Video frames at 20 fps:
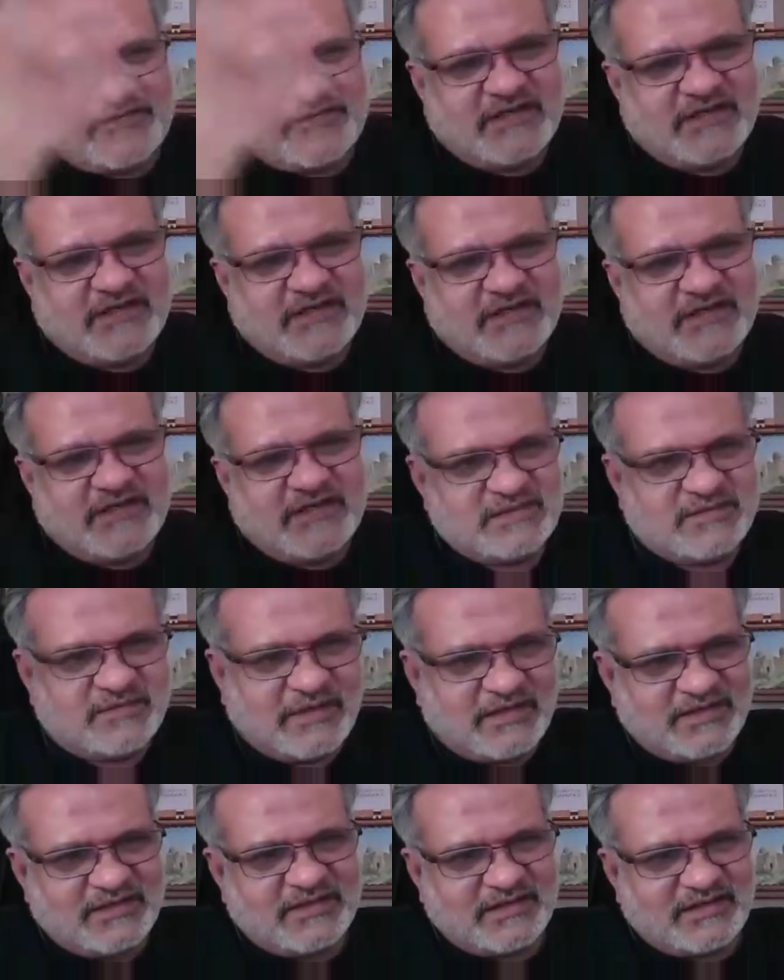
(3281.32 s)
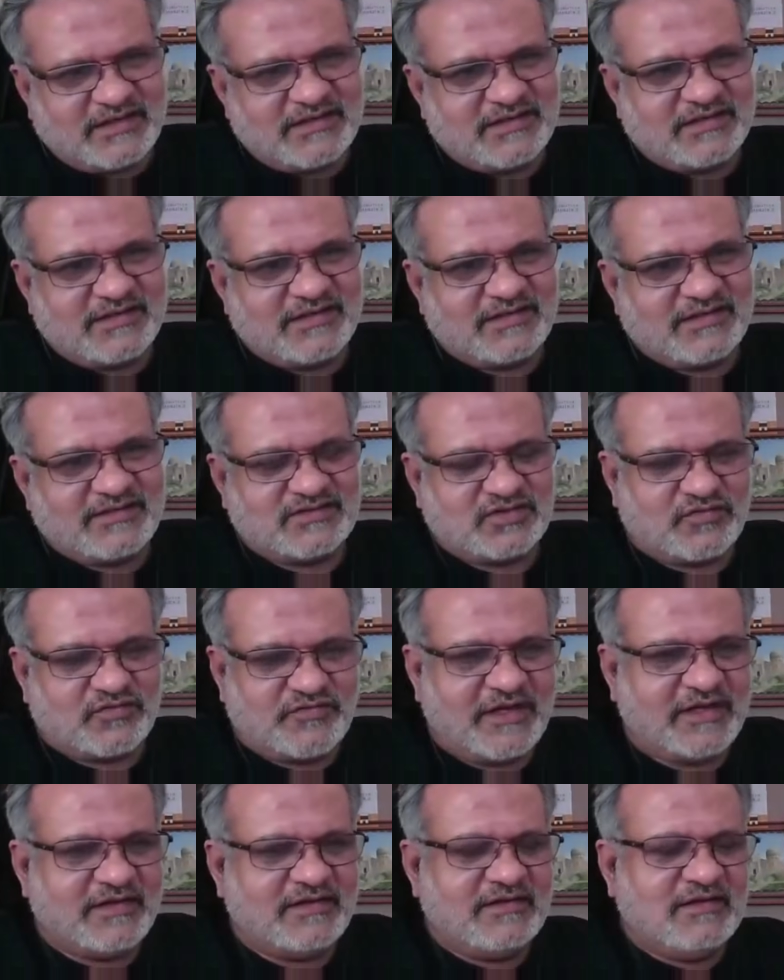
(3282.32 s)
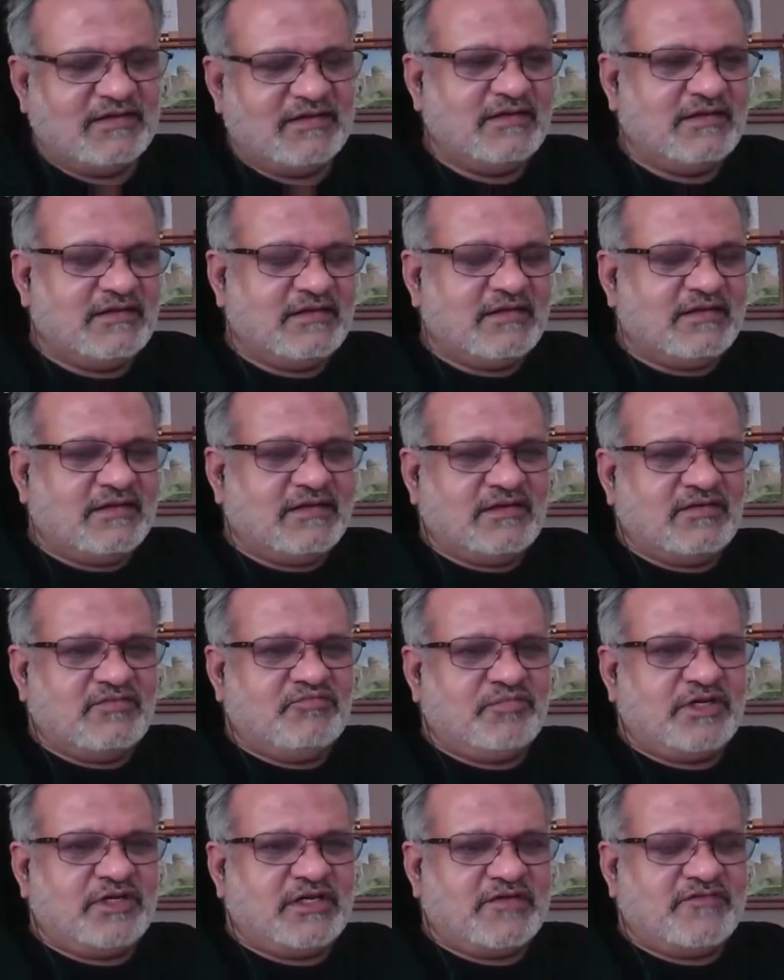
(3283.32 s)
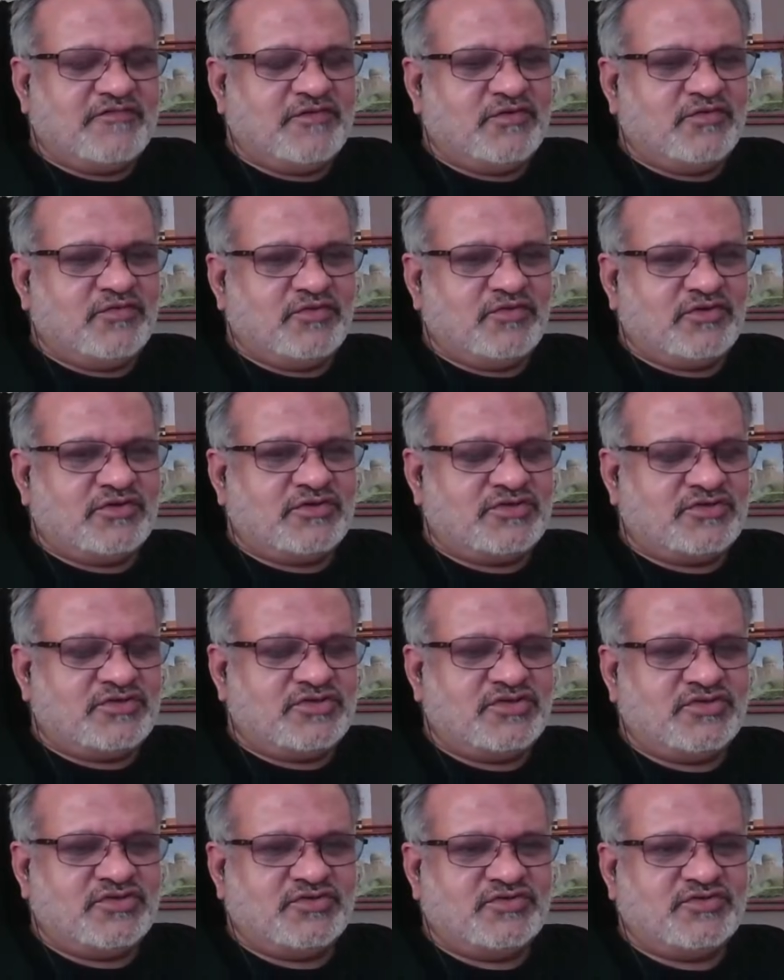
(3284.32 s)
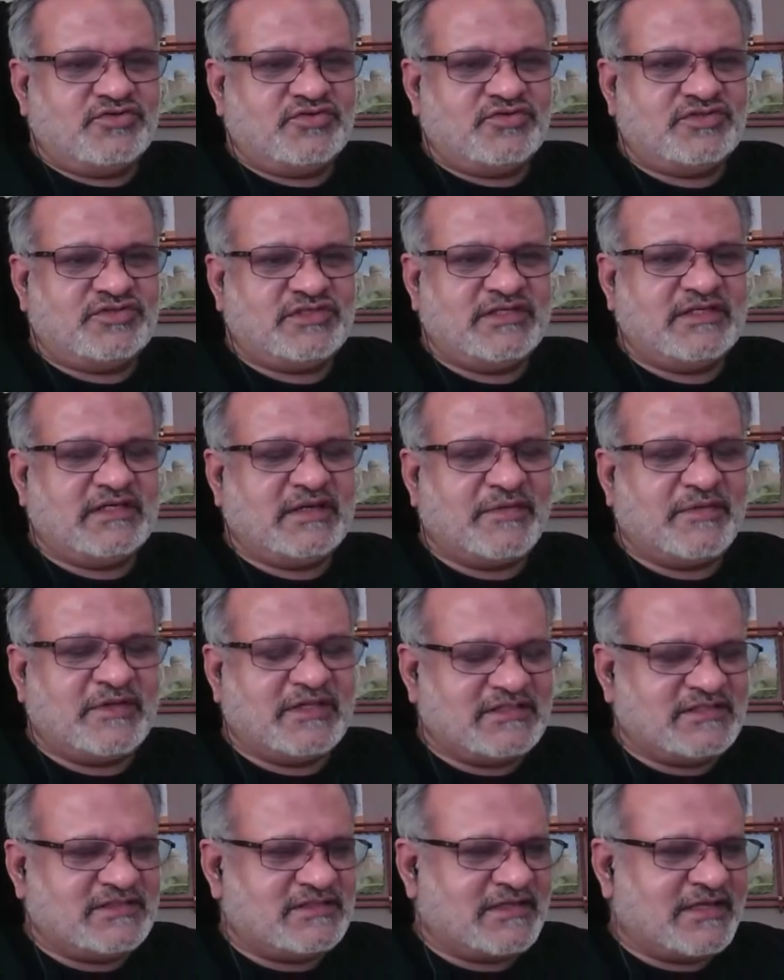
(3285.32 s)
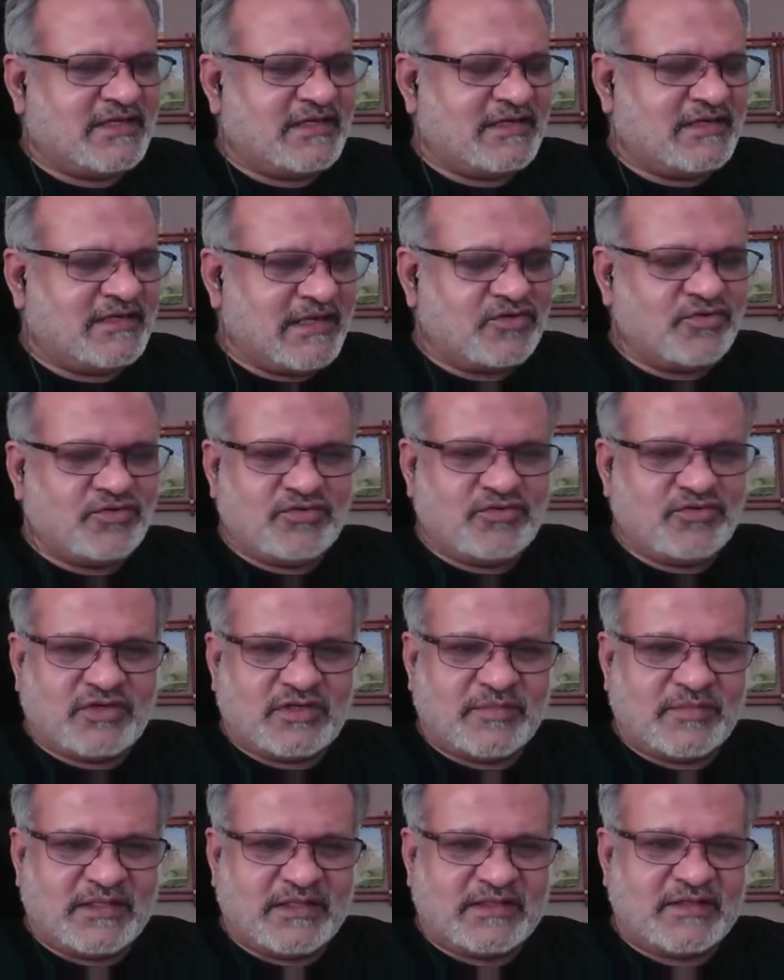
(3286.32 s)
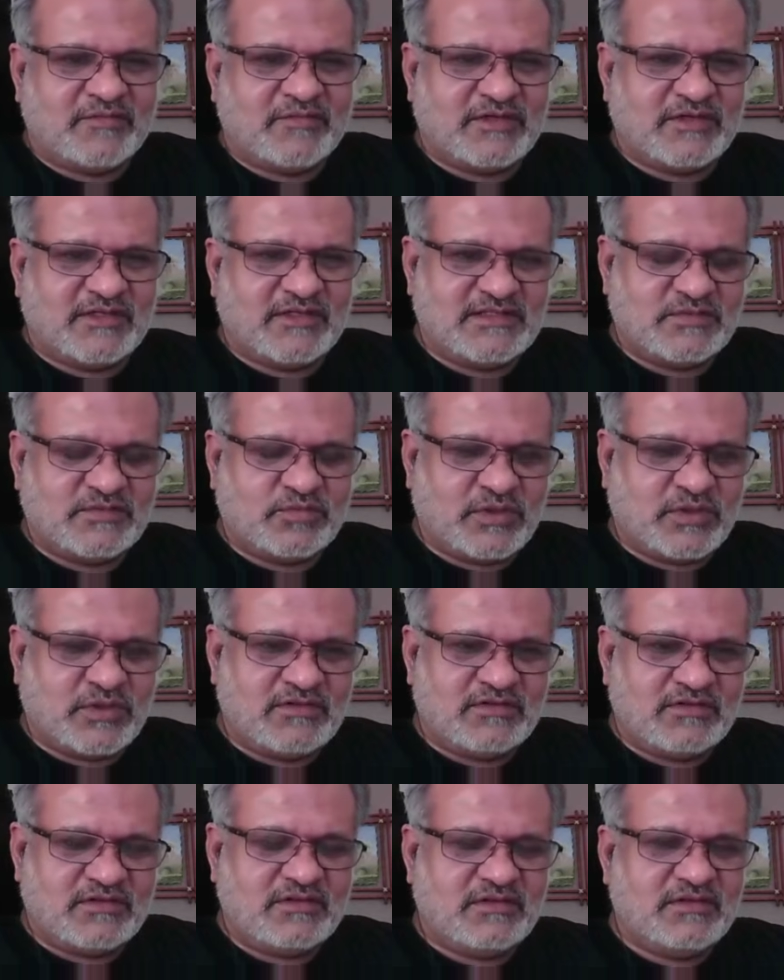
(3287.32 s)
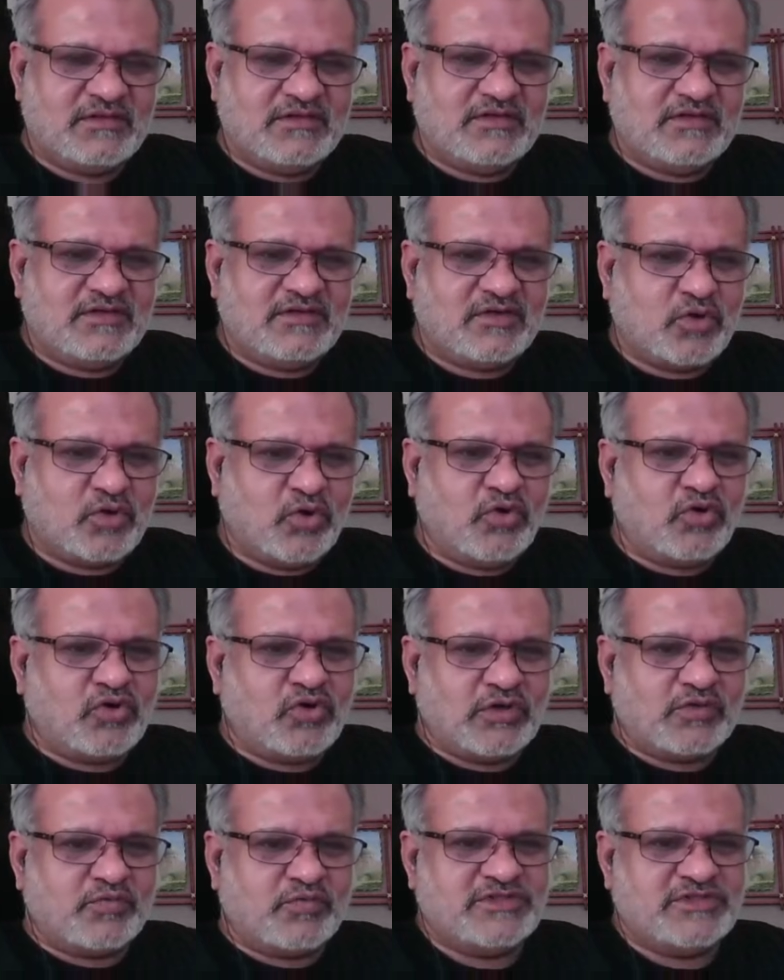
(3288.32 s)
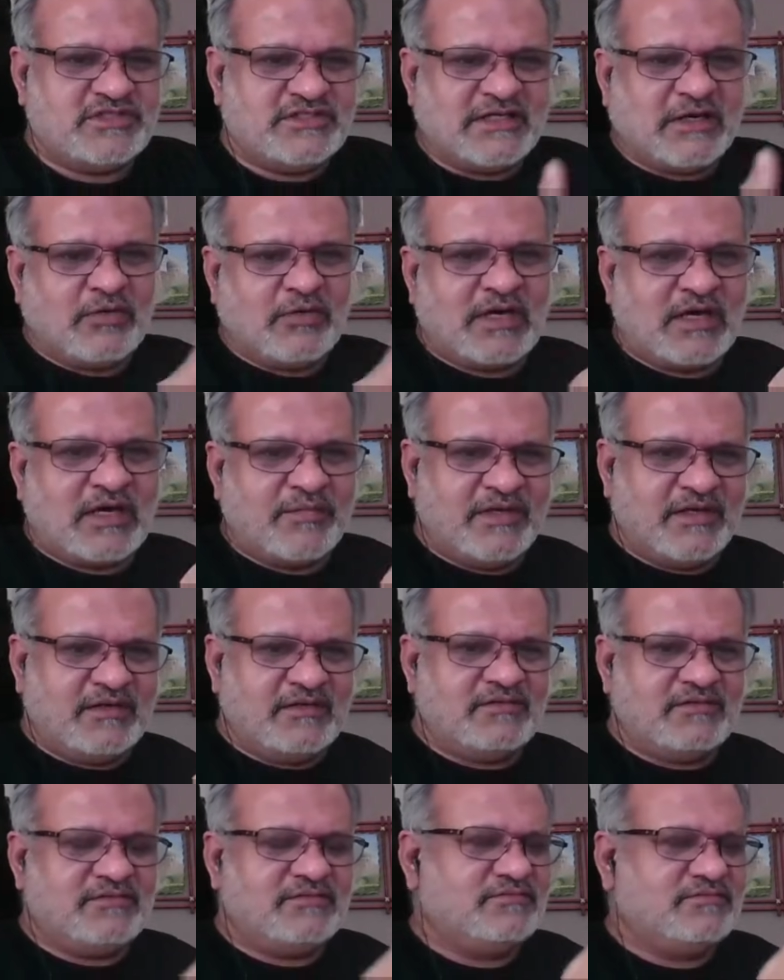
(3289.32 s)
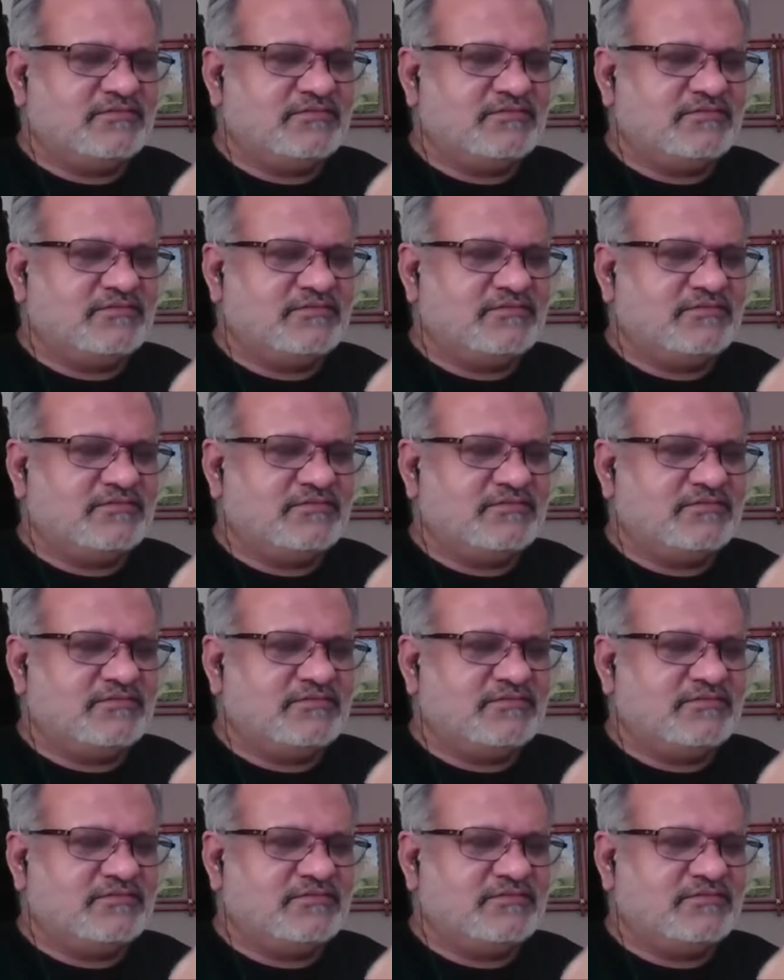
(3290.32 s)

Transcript: is funding, is in a sort of way. But if you were to see, I mean, this is again a narrow, not a big thing, but there's one cohort which is now coming